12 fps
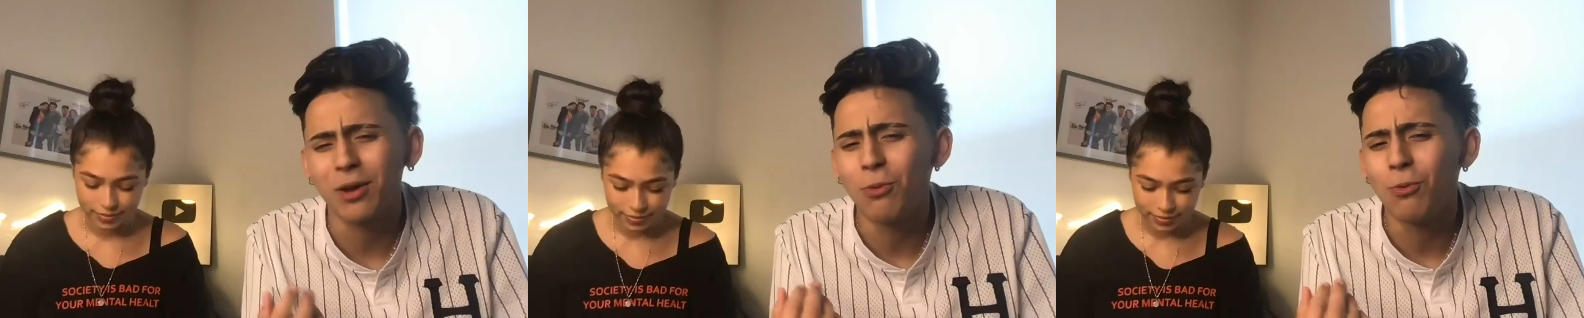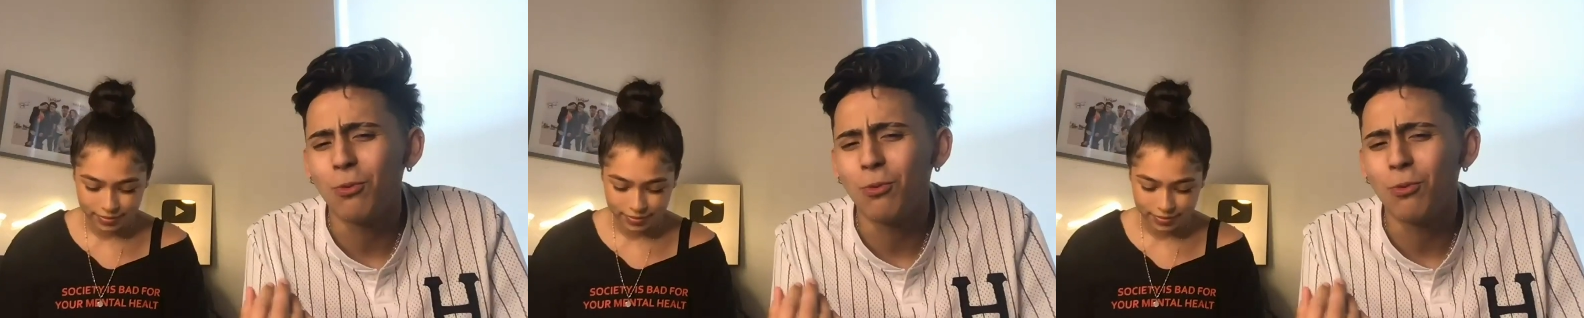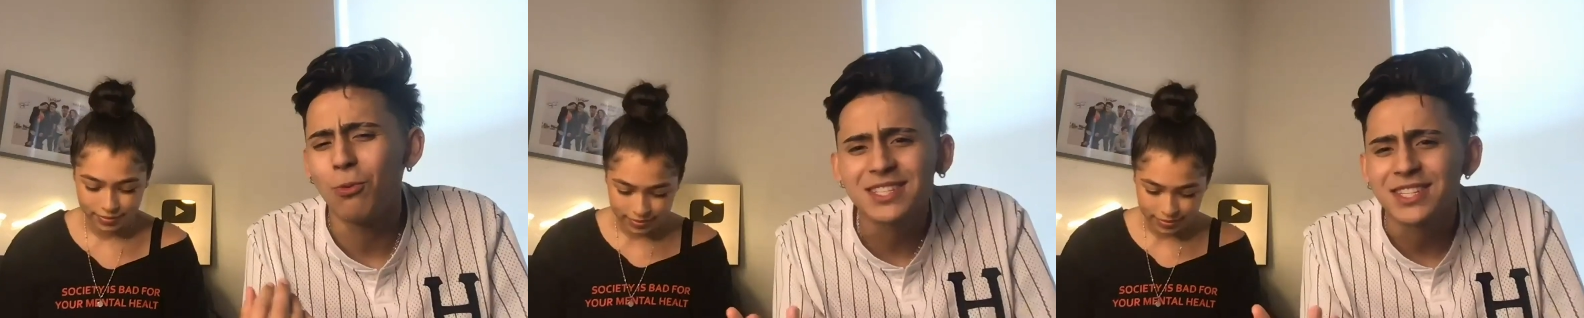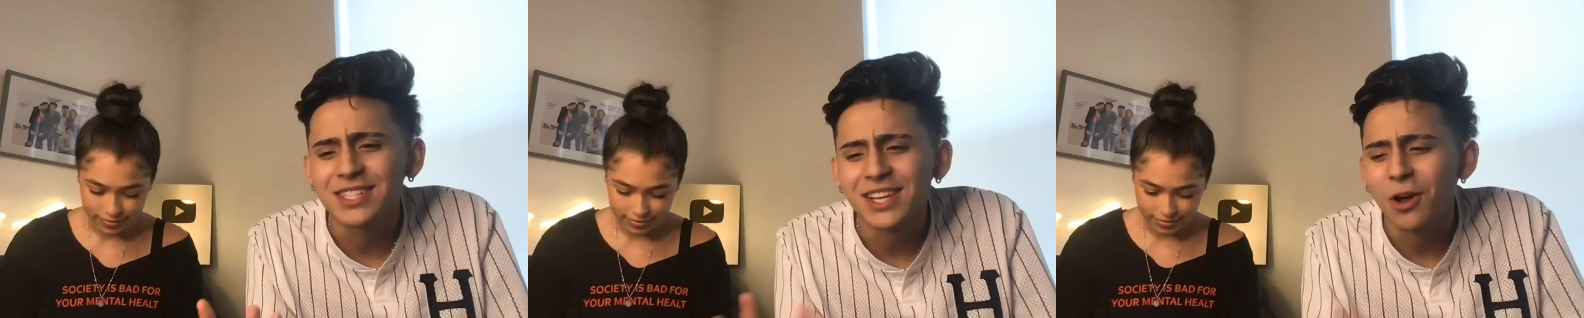Speaker 1: what is
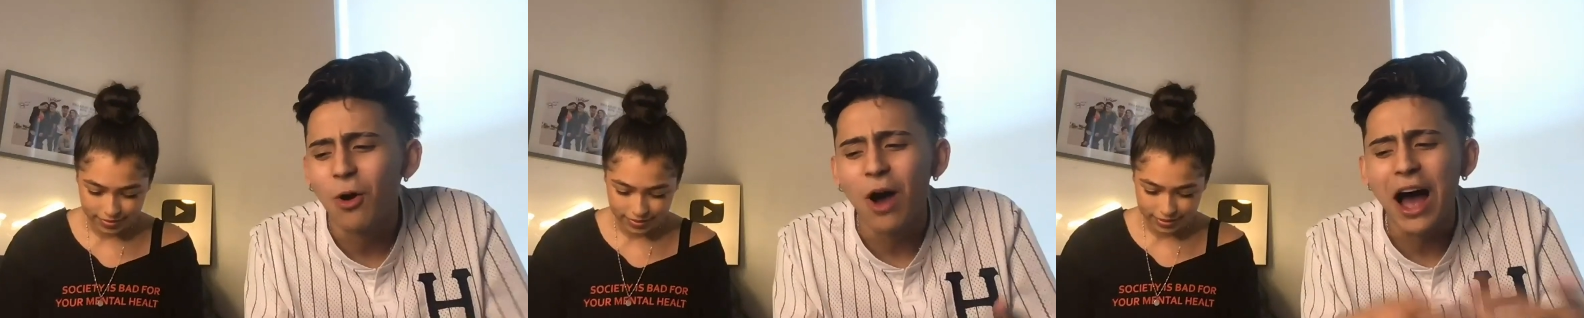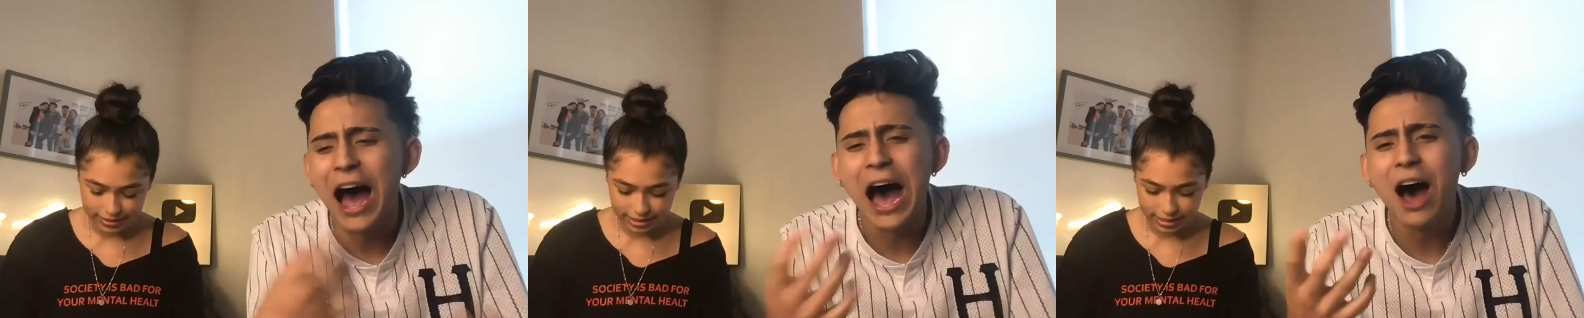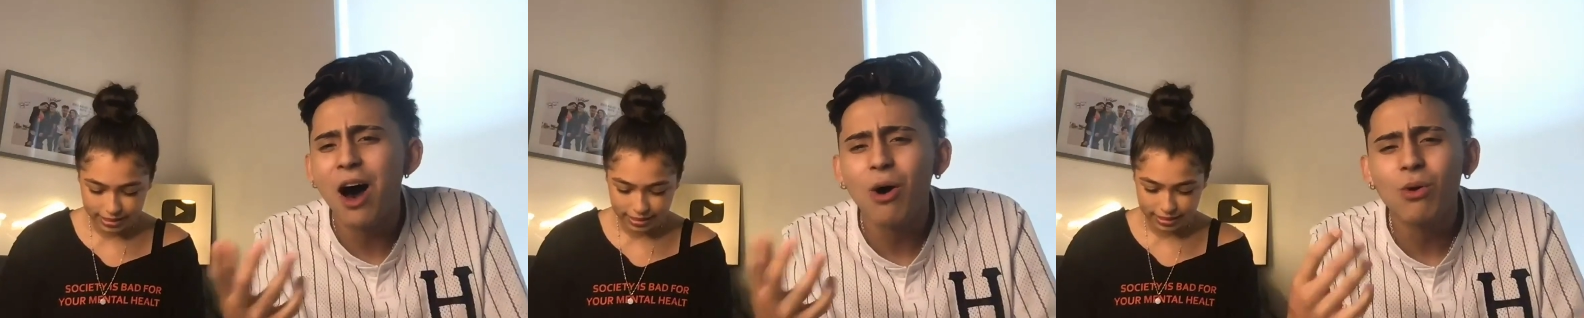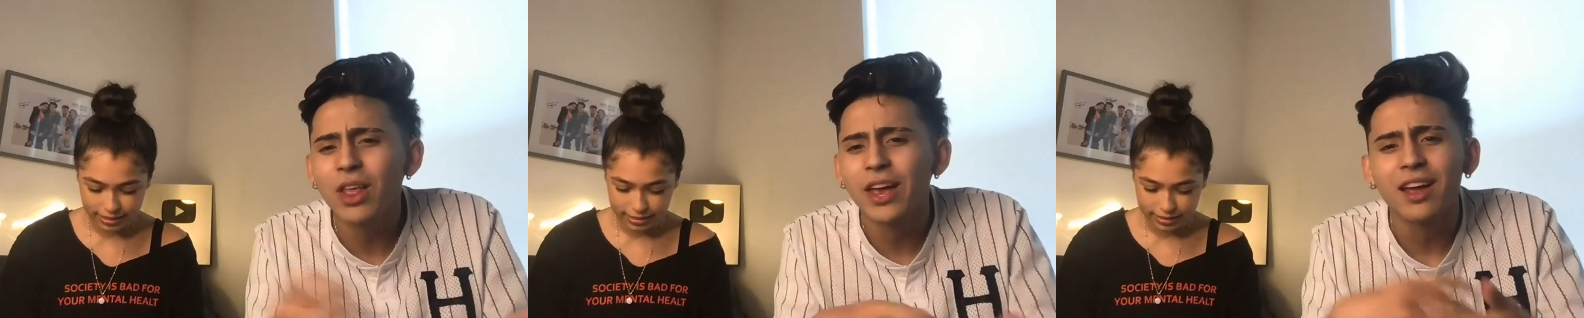this like how
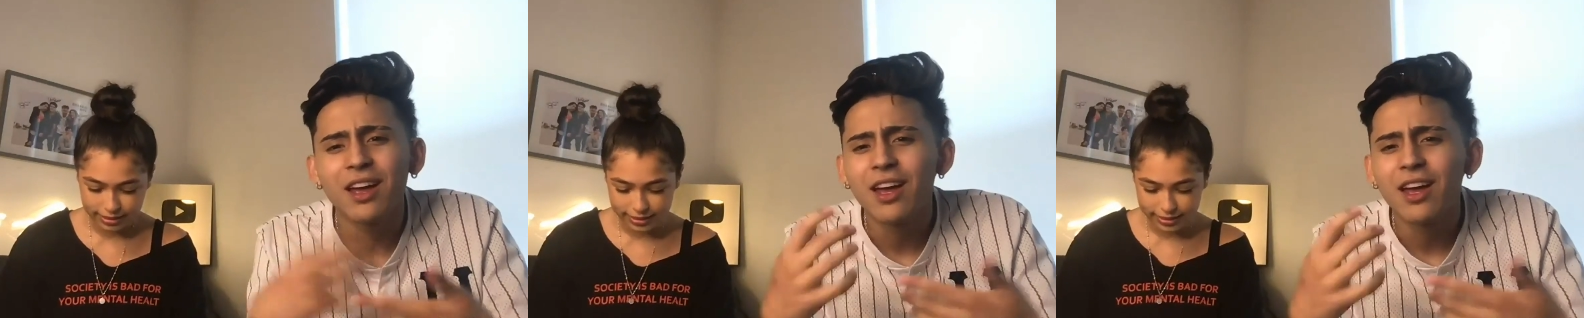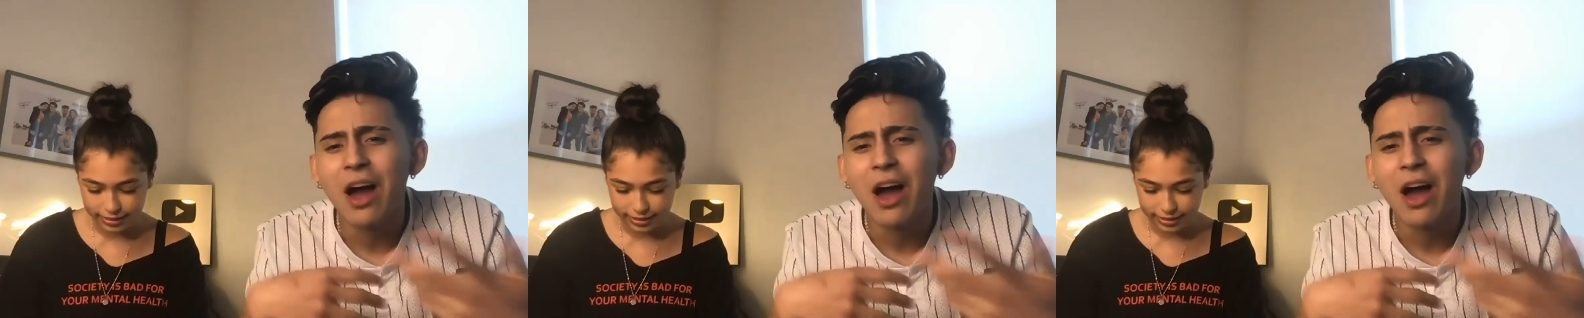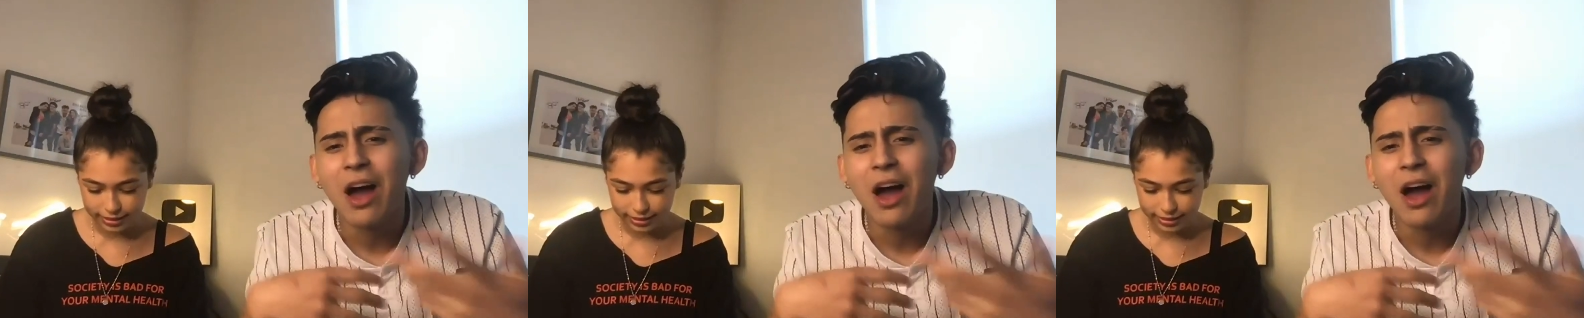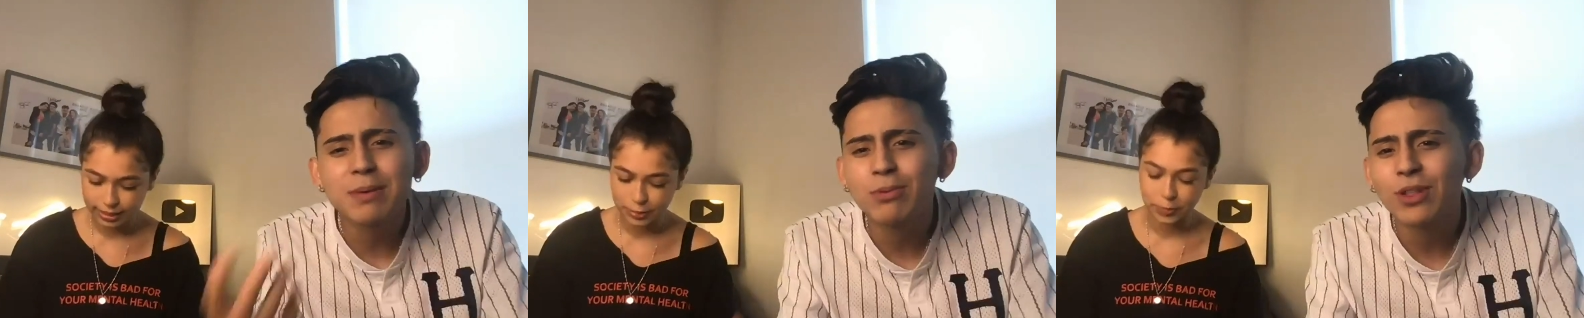like why are
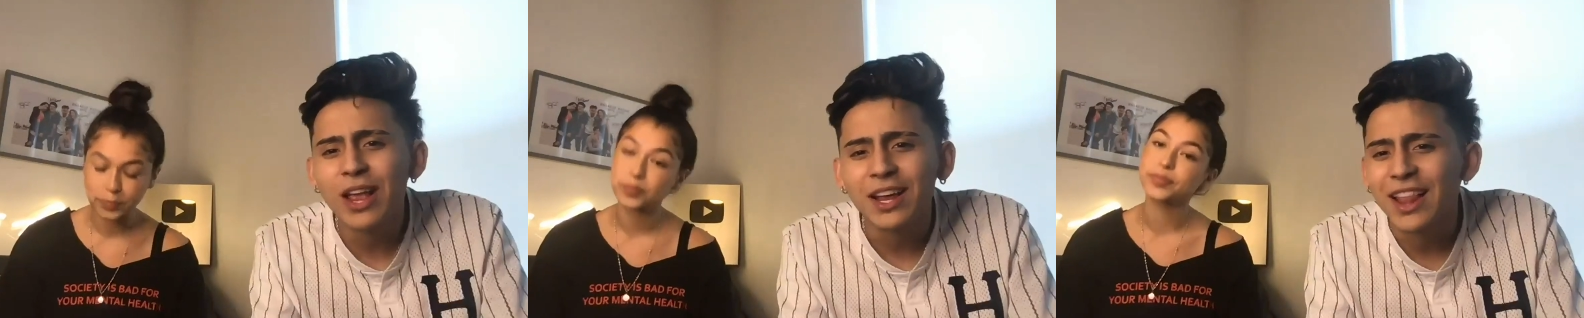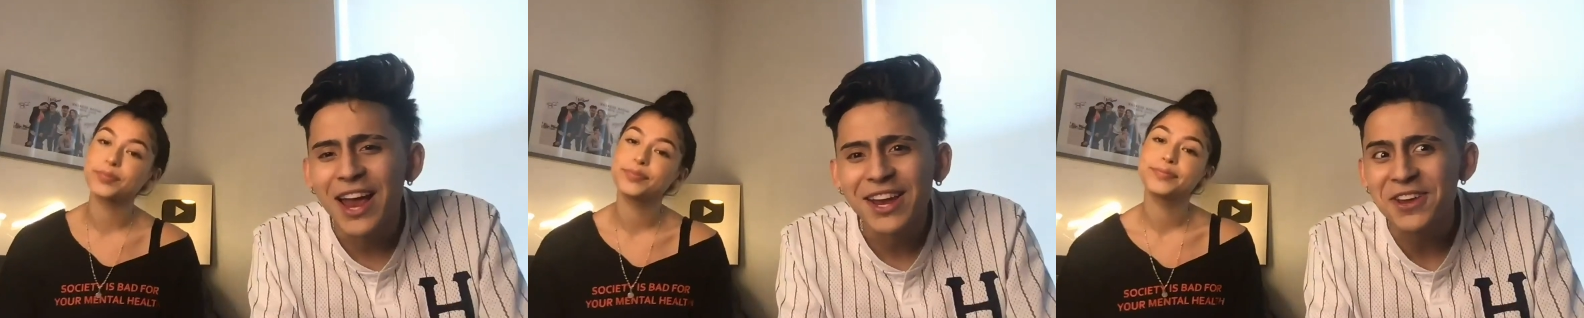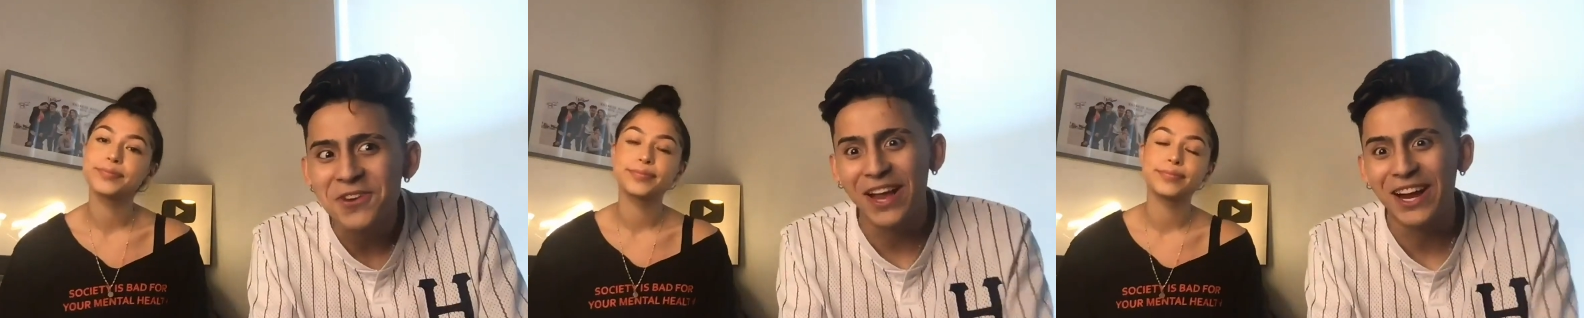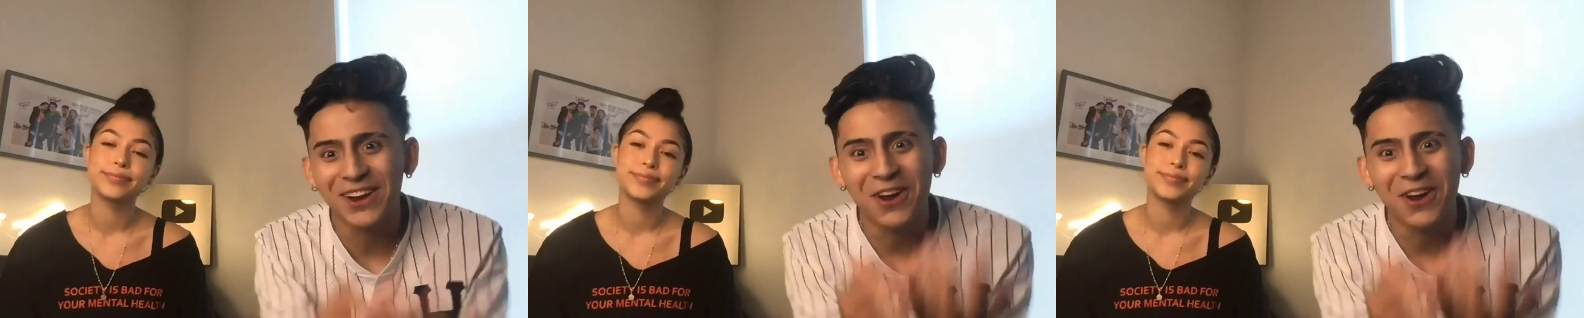people like liking you, like